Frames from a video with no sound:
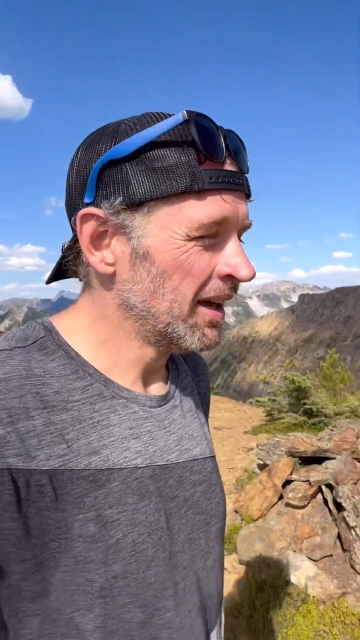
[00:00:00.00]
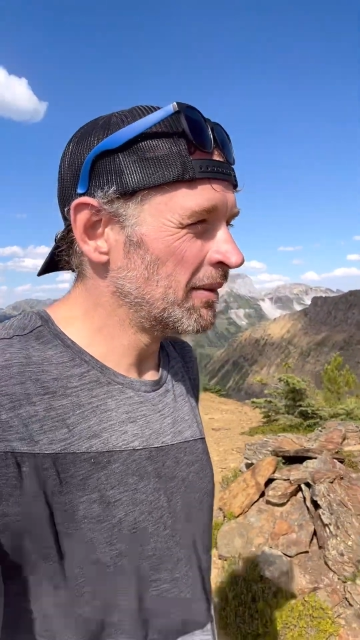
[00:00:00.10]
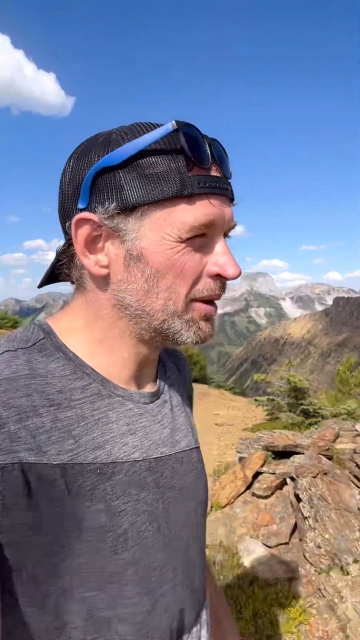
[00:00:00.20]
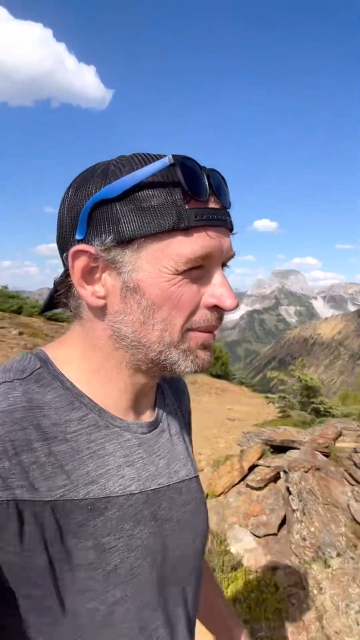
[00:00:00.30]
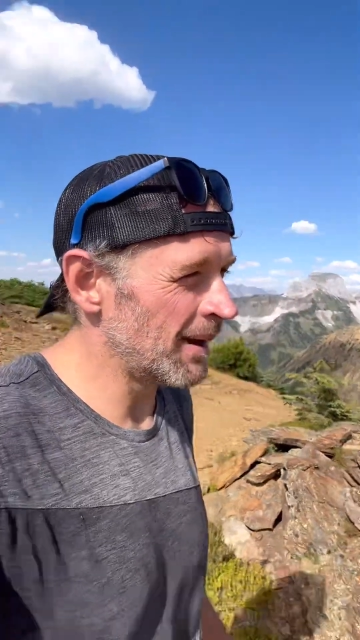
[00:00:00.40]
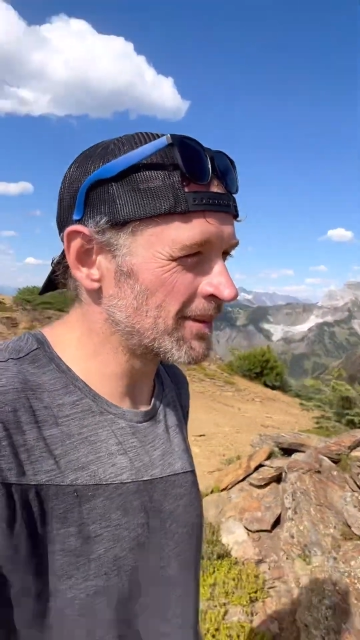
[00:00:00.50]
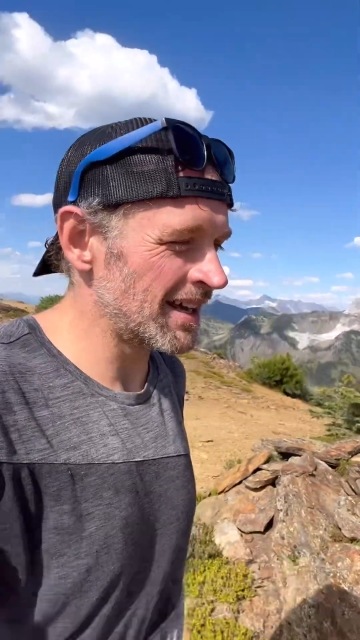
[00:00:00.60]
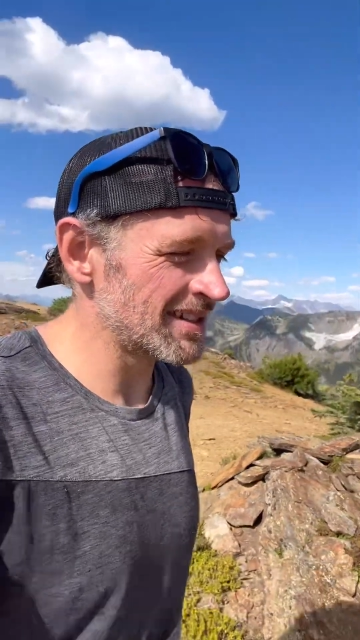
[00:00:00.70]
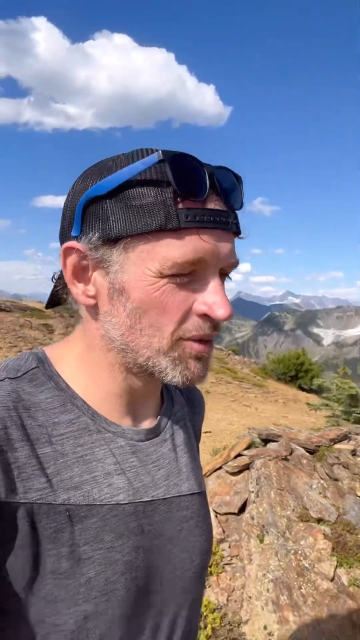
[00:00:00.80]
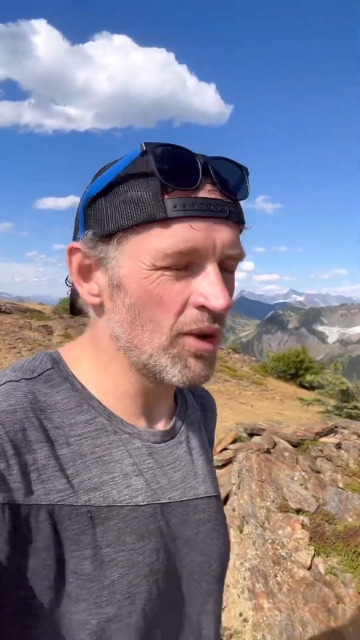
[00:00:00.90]
Be
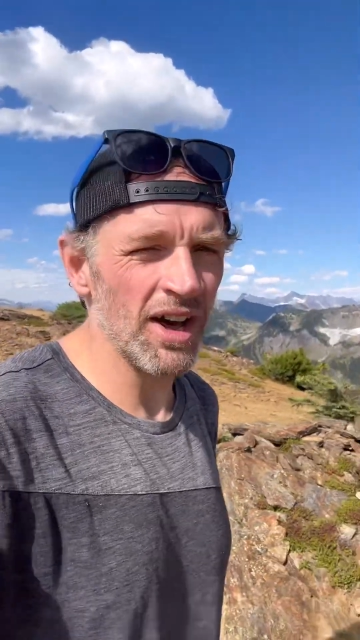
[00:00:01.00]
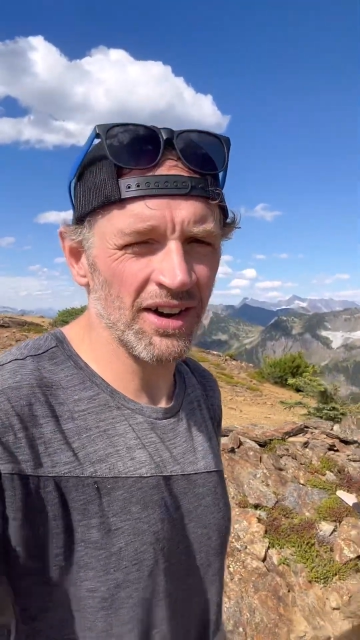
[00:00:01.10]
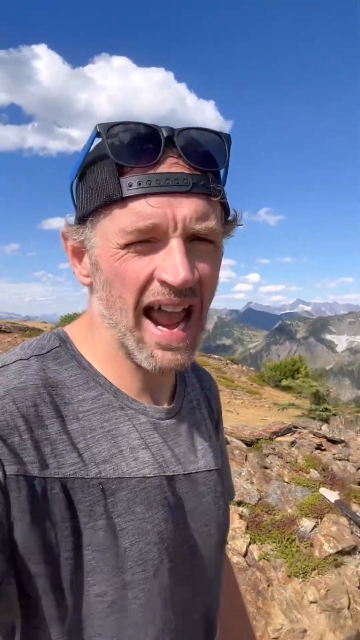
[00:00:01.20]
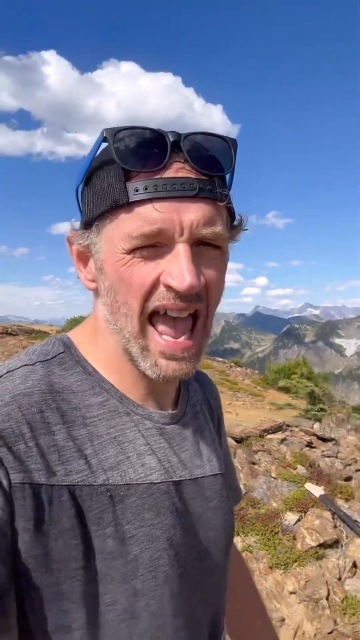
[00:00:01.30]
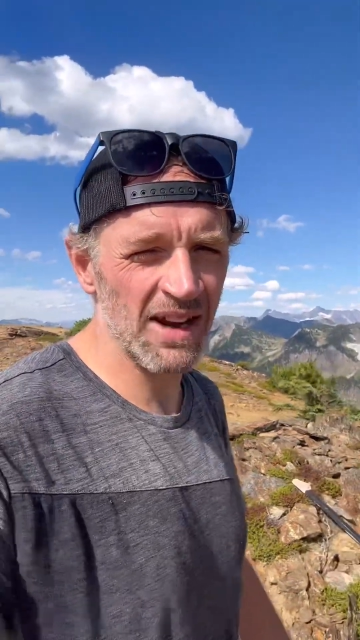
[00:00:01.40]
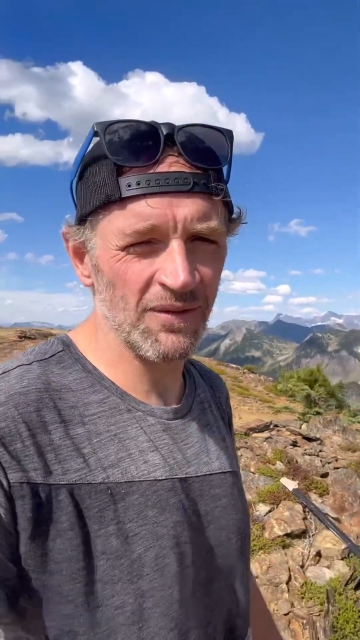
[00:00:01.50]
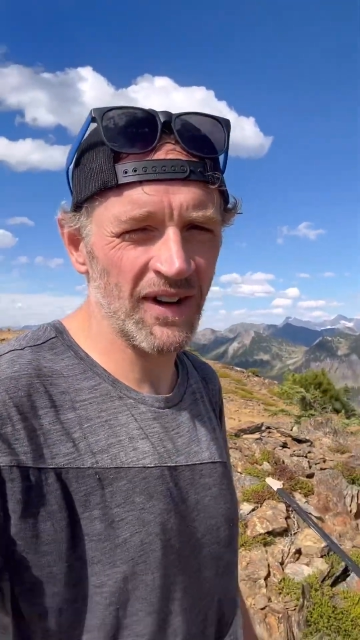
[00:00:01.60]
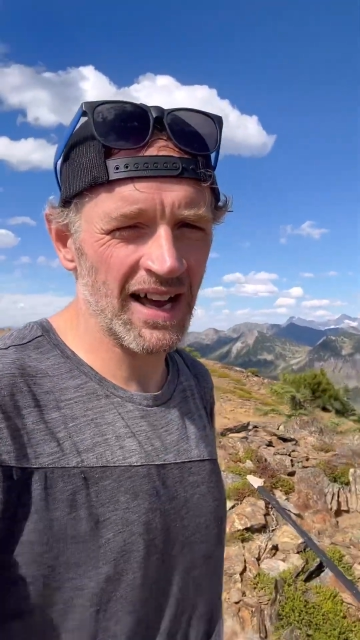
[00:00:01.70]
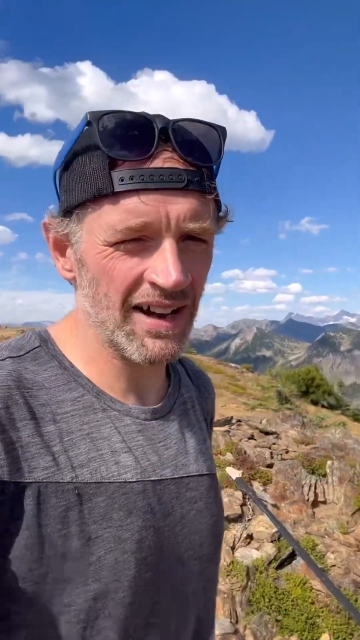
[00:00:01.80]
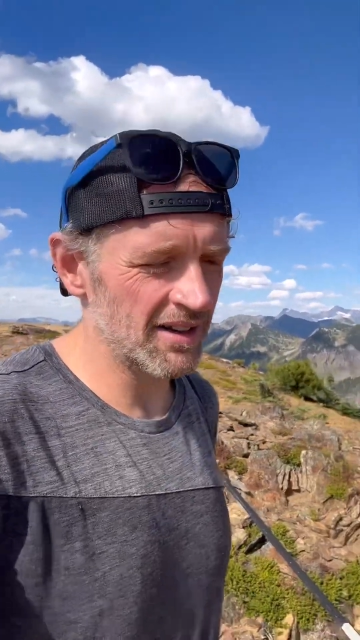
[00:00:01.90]
baptized in water and fire.